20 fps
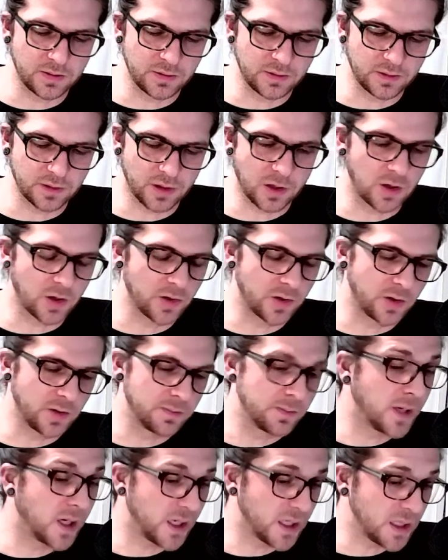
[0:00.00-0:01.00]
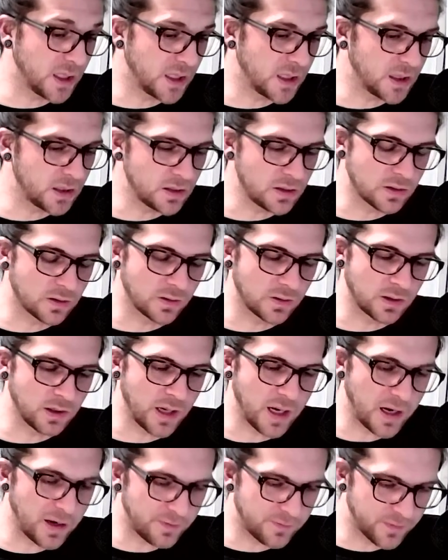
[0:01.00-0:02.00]
your hard-earned money, your
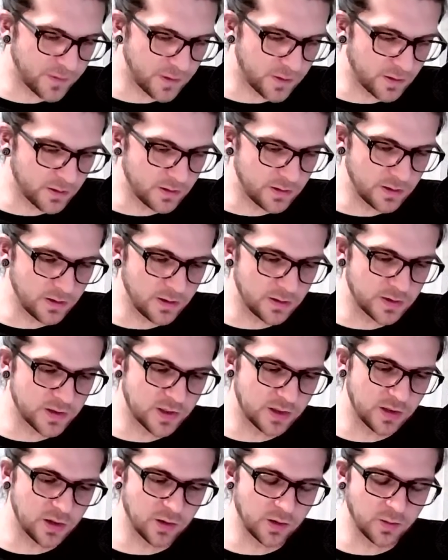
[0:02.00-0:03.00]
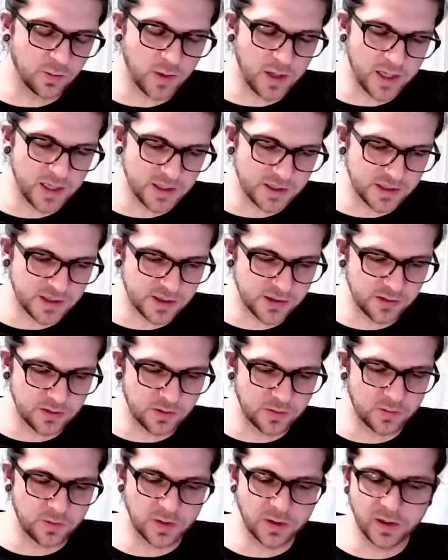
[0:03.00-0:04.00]
effort to go to waste. You
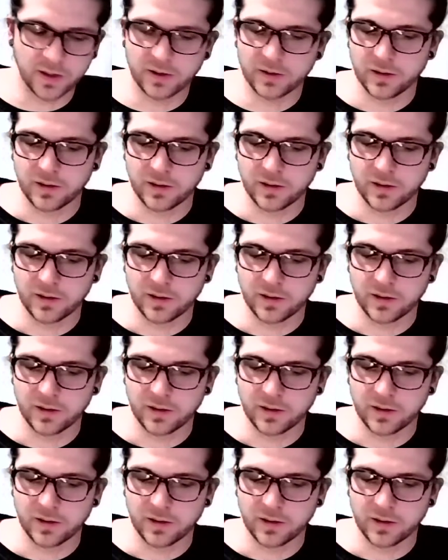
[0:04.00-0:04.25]
don't want